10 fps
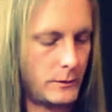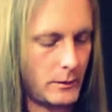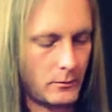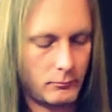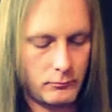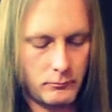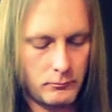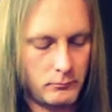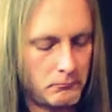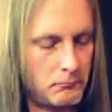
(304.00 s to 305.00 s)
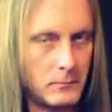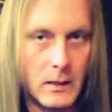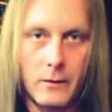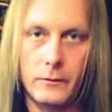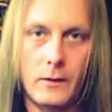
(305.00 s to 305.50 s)
tone,
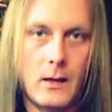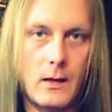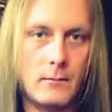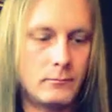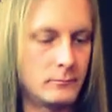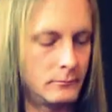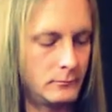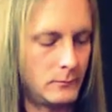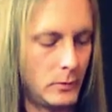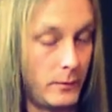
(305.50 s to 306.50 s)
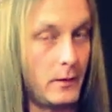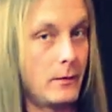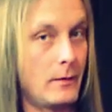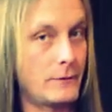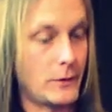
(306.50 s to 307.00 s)
neither is the A or the
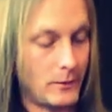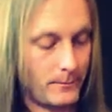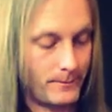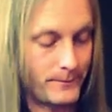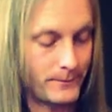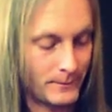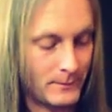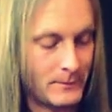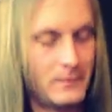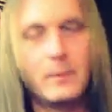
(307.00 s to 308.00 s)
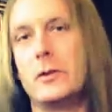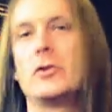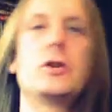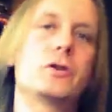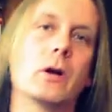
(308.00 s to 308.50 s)
other F sharp, but the
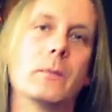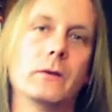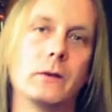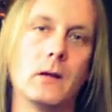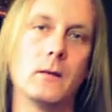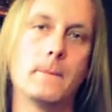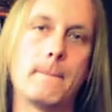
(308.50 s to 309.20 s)
G sharp is again.